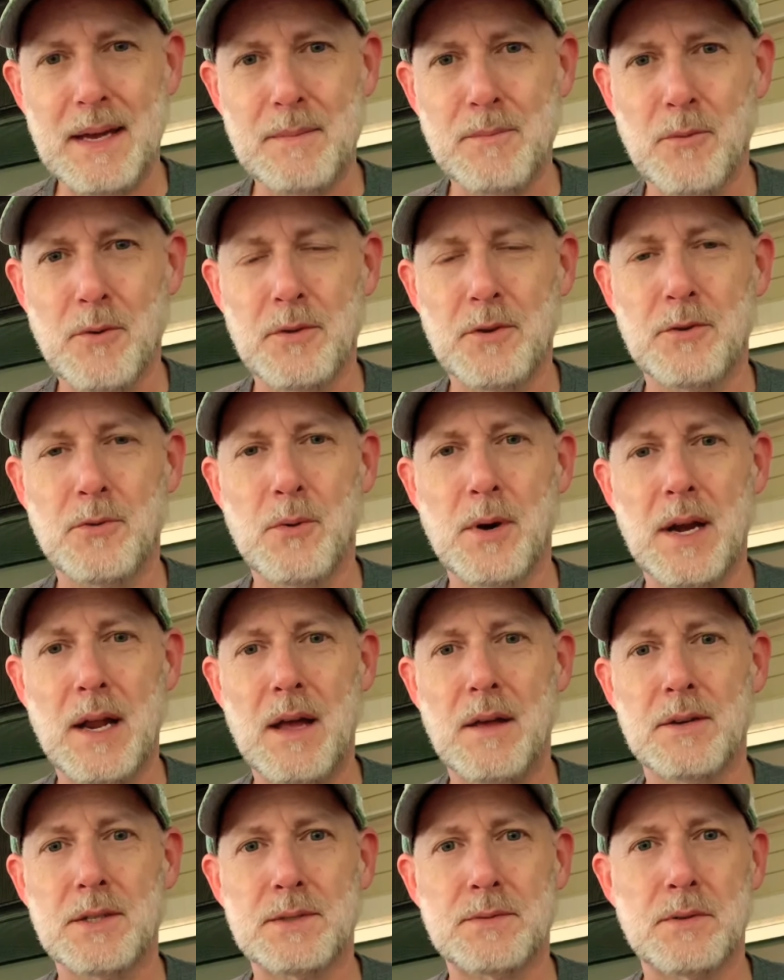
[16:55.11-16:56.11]
more than
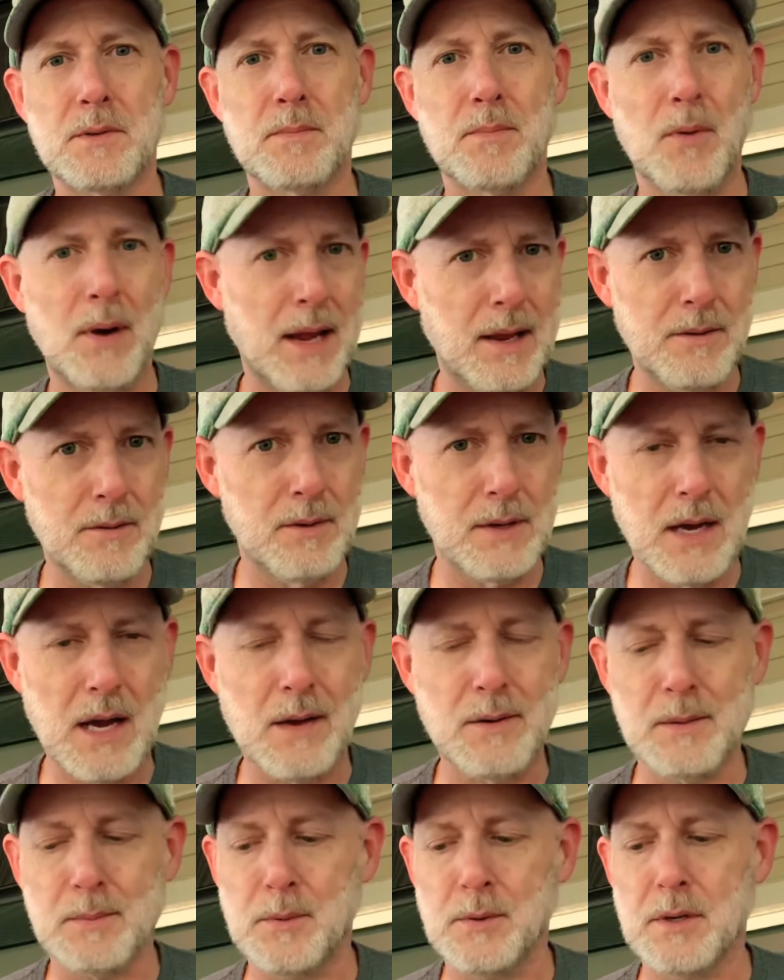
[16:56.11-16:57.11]
$20 for a brand new
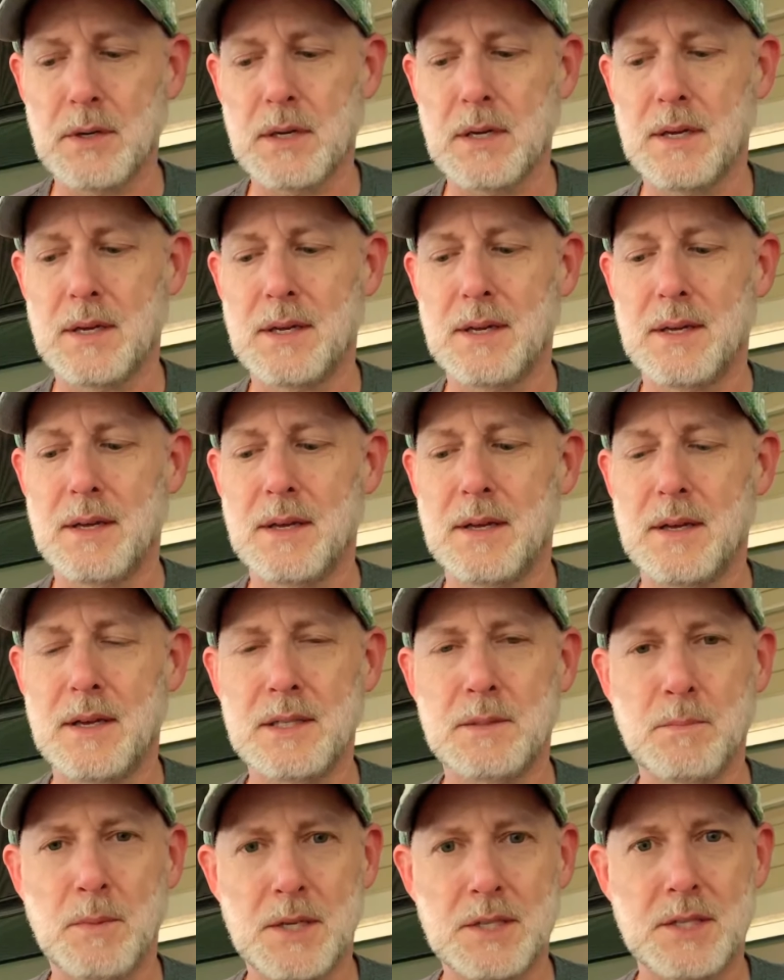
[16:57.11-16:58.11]
comic book, as
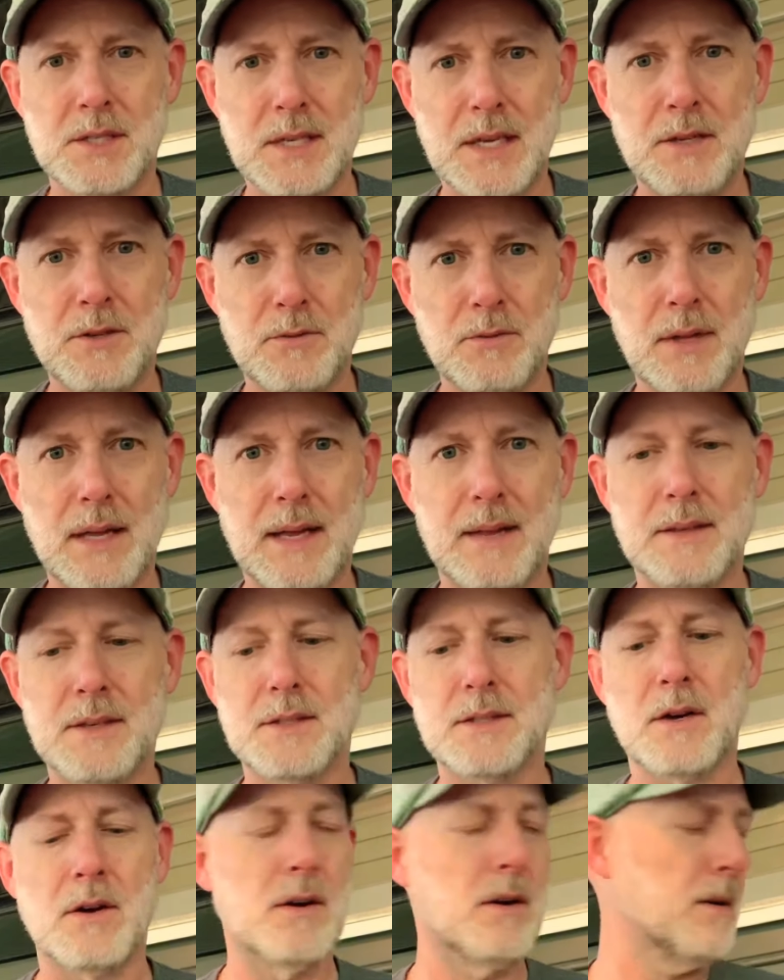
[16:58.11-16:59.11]
much as I do like
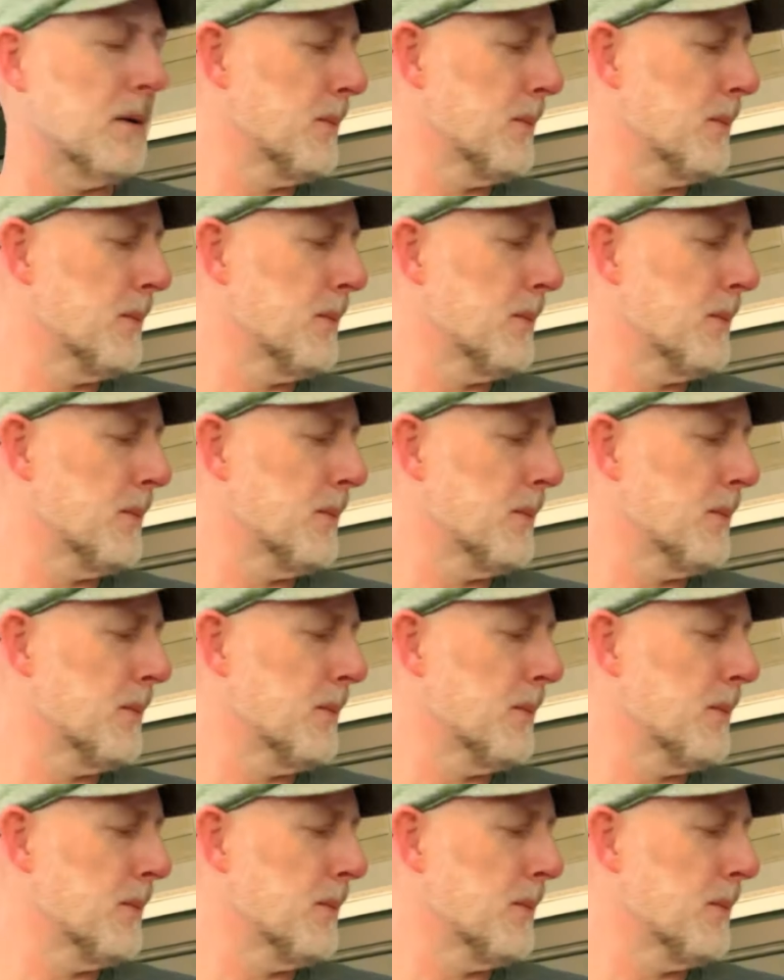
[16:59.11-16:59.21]
this art.